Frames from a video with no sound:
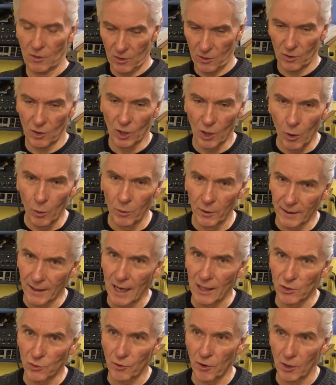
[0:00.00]
the coolant
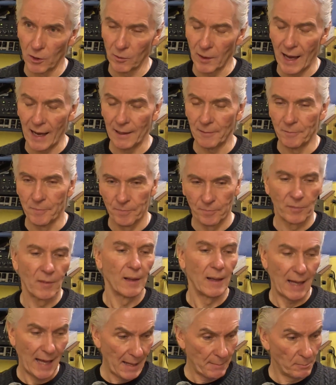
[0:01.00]
goes through that,
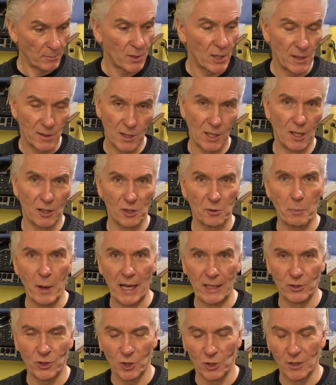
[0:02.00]
empties the
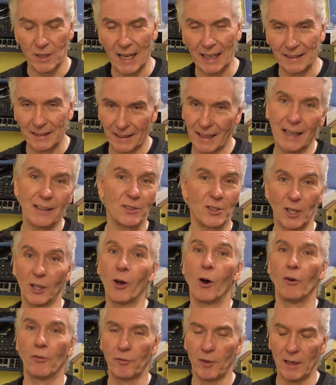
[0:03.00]
expansion tank again, so you've
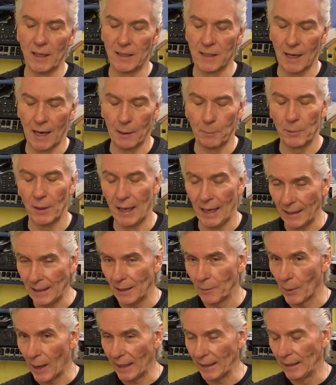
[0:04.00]
got to fill it up.
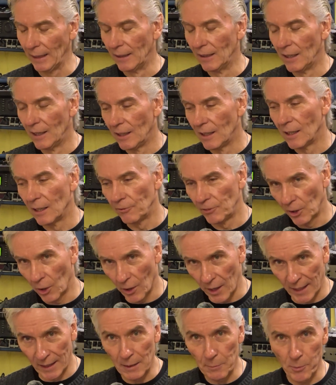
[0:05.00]
Anyway, if you've
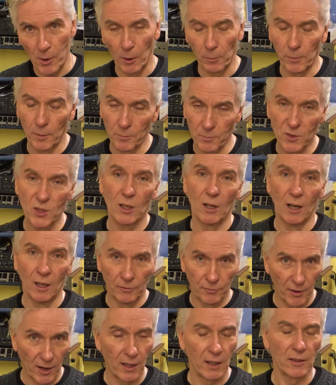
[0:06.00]
got any problems,
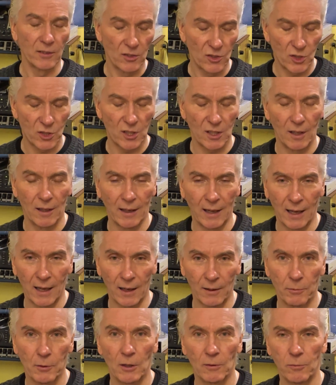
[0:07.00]
advanced
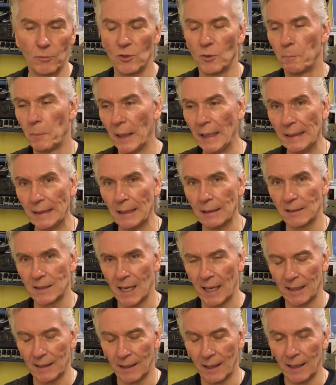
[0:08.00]
bleeding
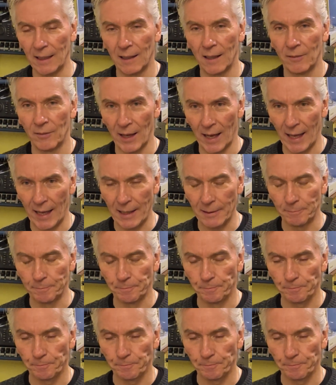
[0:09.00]
technique there.